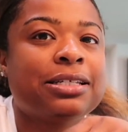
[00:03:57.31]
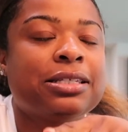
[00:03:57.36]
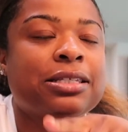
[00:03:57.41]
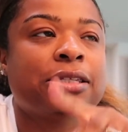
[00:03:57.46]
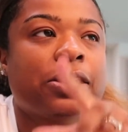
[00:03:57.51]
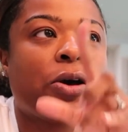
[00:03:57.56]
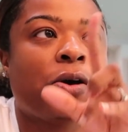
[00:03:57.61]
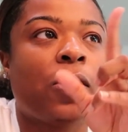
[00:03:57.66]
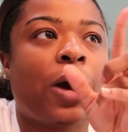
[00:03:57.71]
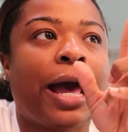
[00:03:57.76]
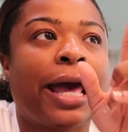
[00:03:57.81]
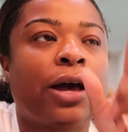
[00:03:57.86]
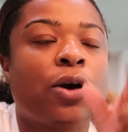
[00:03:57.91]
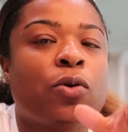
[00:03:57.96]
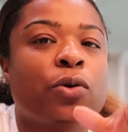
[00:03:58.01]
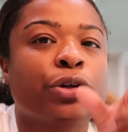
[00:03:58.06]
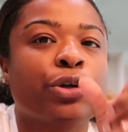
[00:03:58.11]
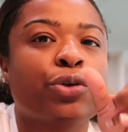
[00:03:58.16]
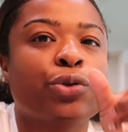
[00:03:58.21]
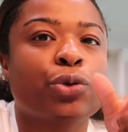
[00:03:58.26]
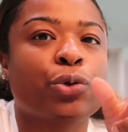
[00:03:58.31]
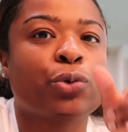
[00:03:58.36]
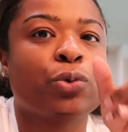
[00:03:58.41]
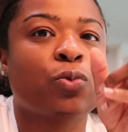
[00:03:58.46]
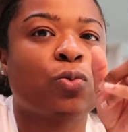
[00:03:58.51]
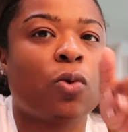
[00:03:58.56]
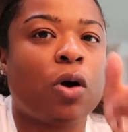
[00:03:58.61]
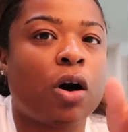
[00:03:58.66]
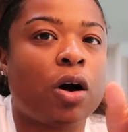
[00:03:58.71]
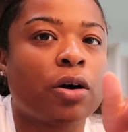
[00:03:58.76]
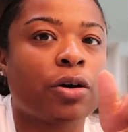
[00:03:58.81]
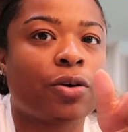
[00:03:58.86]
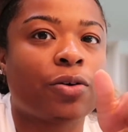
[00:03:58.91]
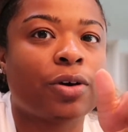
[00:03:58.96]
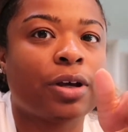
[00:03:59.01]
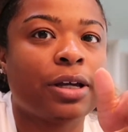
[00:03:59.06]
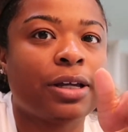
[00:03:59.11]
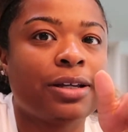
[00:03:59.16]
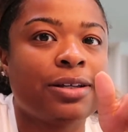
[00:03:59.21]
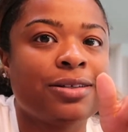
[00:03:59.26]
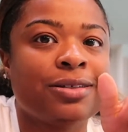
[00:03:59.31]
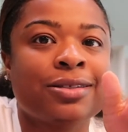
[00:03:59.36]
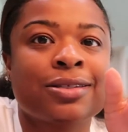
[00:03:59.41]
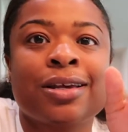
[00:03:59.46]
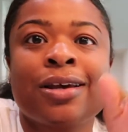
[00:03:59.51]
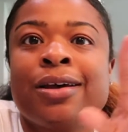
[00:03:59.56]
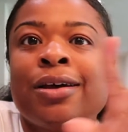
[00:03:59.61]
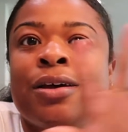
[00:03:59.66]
So I ordered through Walgreens.